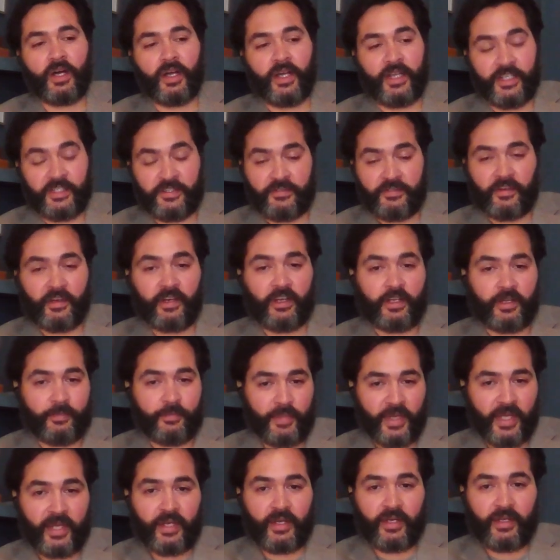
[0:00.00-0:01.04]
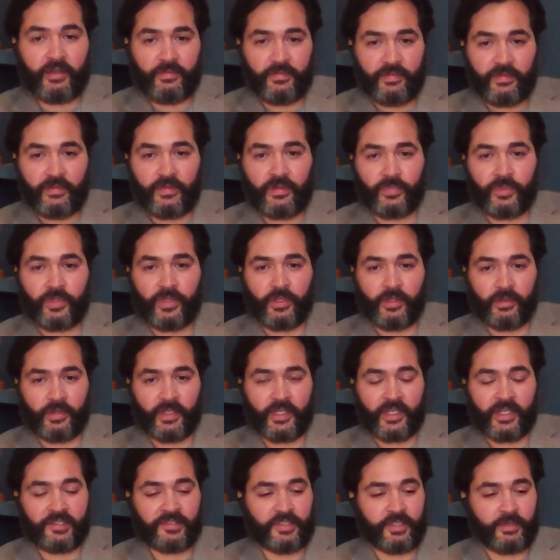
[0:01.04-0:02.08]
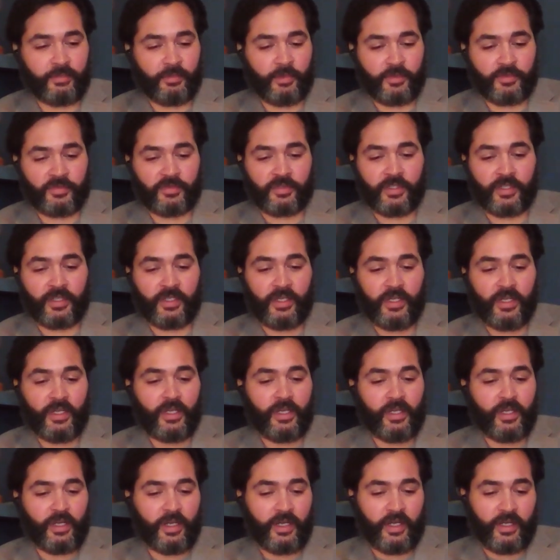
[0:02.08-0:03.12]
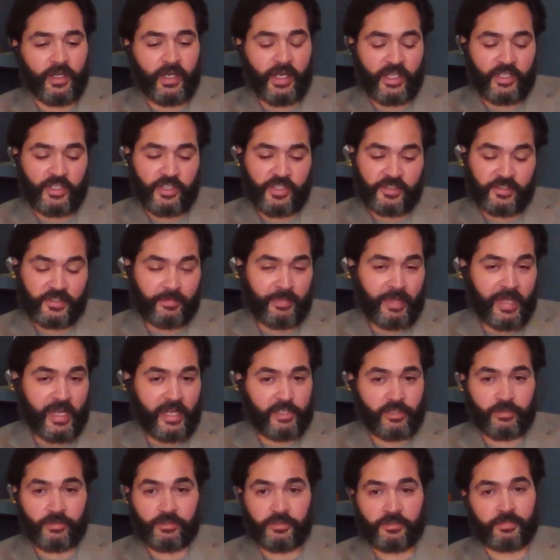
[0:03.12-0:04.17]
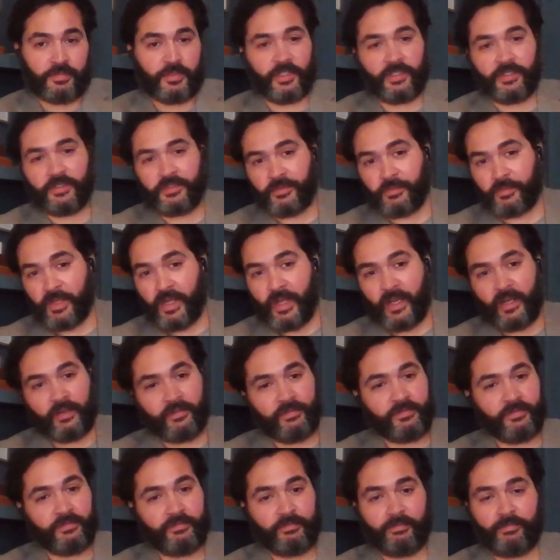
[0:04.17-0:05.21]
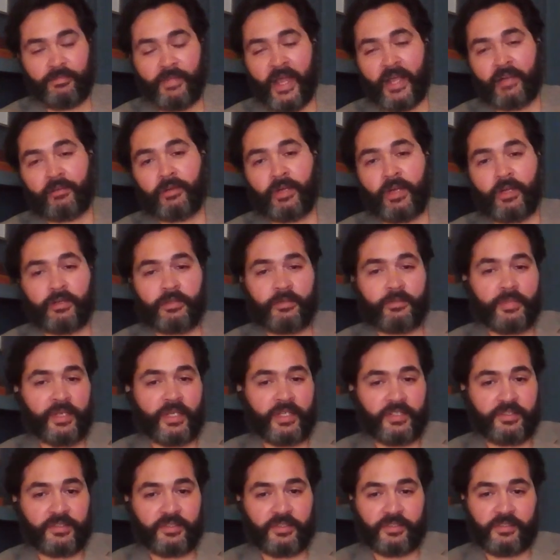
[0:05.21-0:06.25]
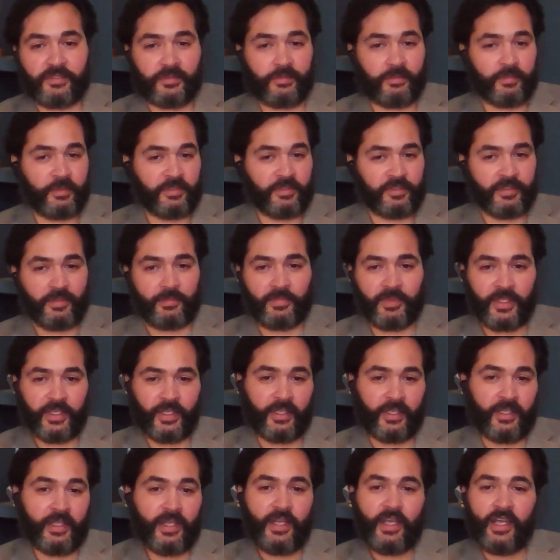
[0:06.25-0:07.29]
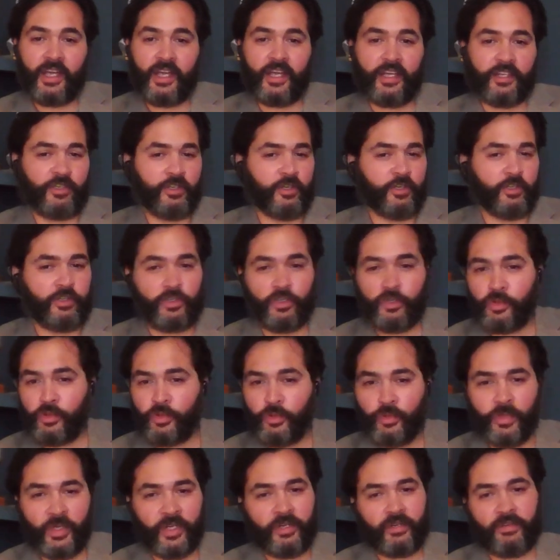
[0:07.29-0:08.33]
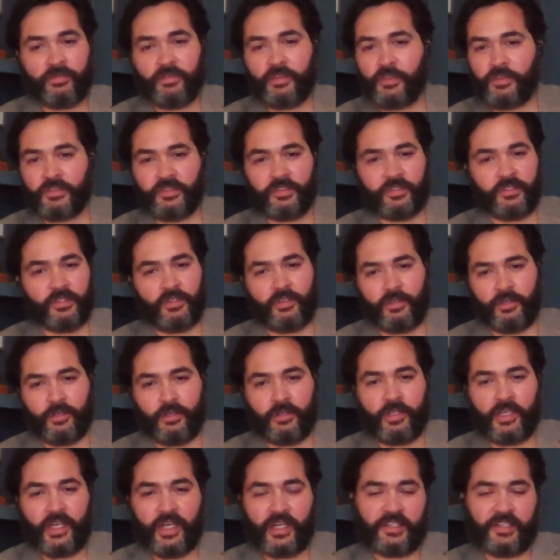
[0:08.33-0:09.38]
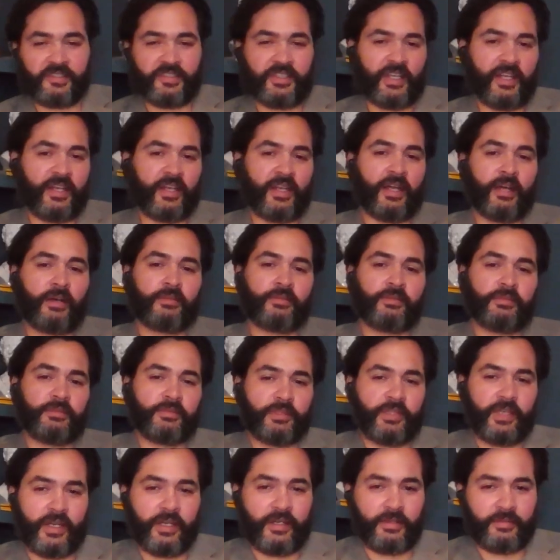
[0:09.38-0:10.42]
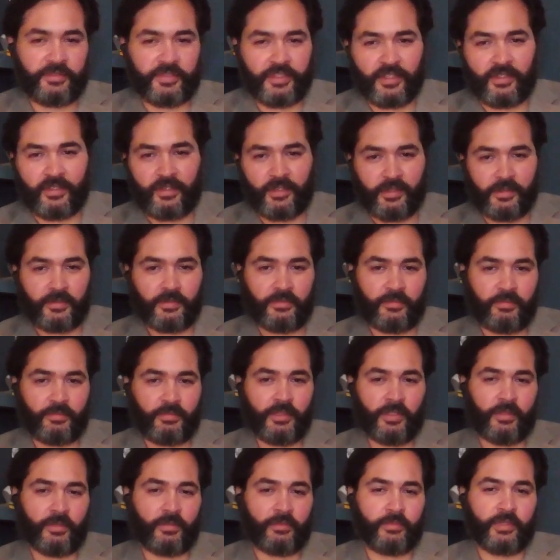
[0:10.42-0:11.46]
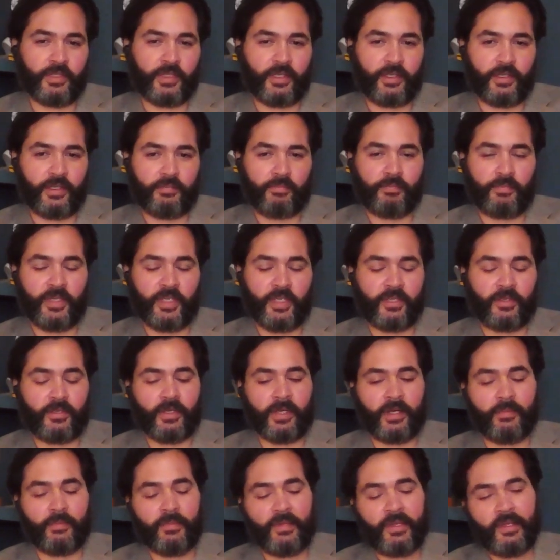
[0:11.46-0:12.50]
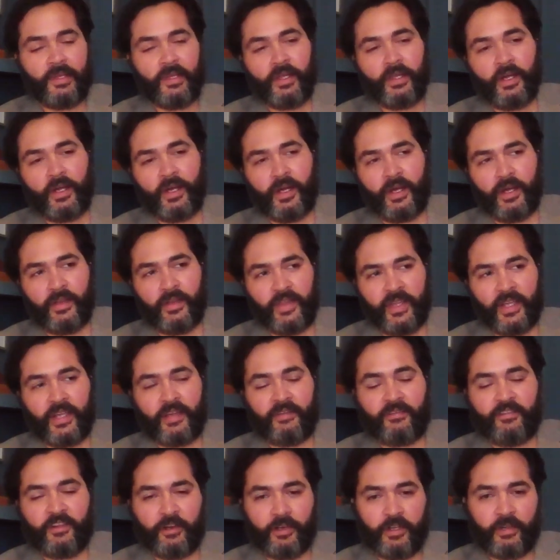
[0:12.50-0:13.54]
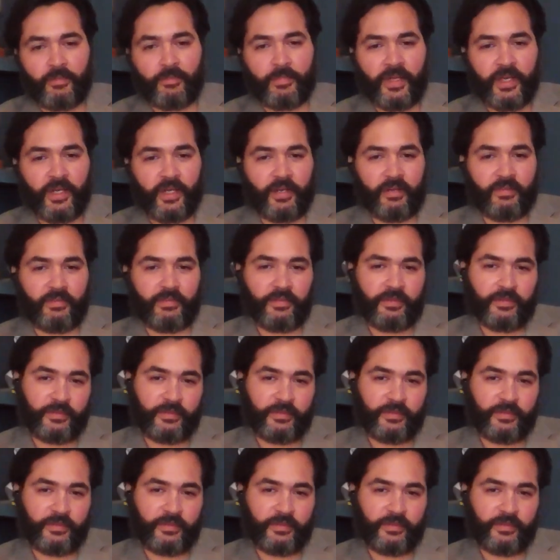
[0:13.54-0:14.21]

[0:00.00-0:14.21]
is very competitive. Like I said, mostly not just a bachelor's, but some kind of background in medicine, something, and you do interviews, and you got to stand out and kind of they kick you out. They get very competitive.